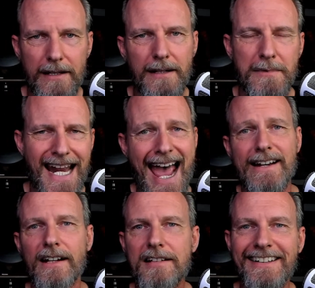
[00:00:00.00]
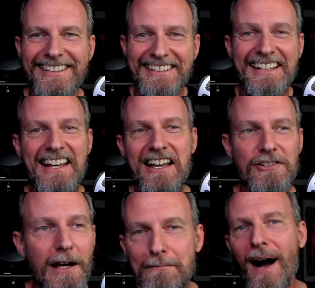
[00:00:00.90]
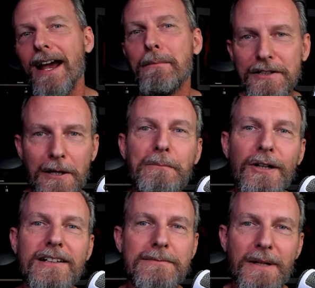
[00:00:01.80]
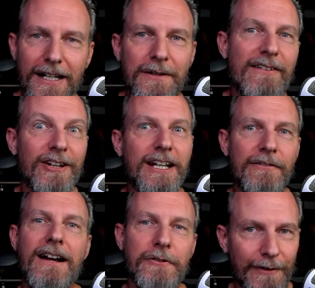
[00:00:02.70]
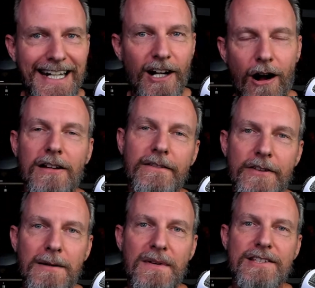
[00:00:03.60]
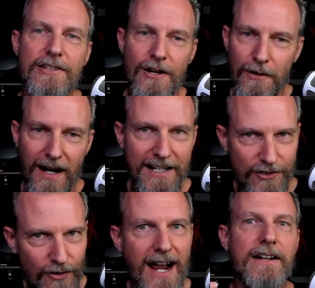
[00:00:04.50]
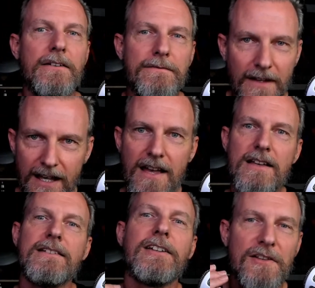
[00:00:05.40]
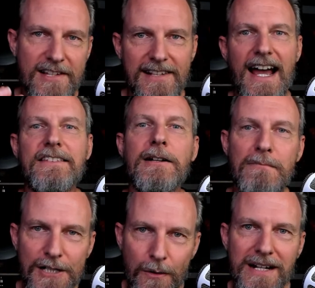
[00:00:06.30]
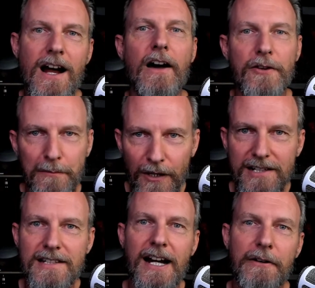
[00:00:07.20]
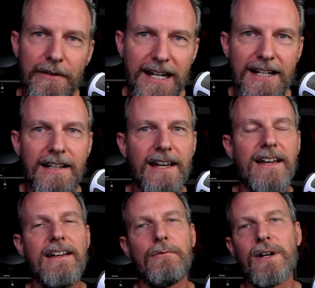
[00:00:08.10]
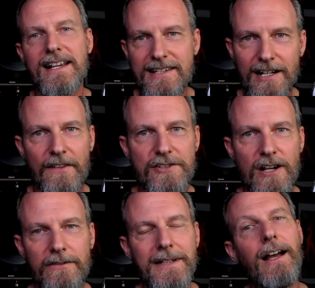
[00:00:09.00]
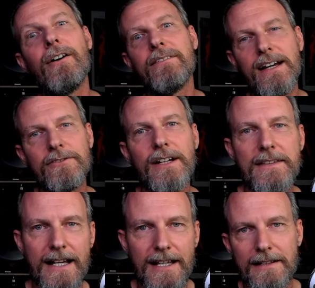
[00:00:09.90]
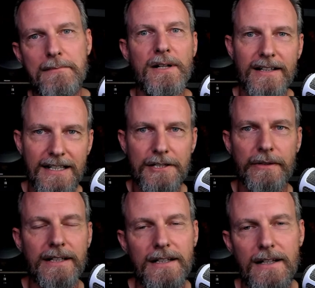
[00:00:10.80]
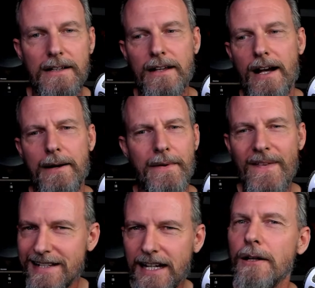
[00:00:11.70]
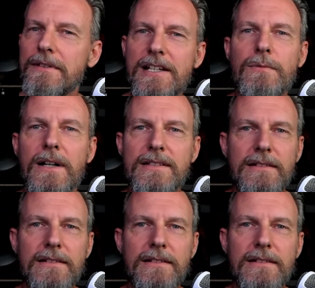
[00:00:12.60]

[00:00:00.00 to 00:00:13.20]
addict. So I buy a bunch of books, but I don't ever get around to reading all of them. And so I try to, slide them between other books that I read. When I see it on the shelf, I'm like, oh, I haven't read that yet. I better get to it. And that's kind of what this was.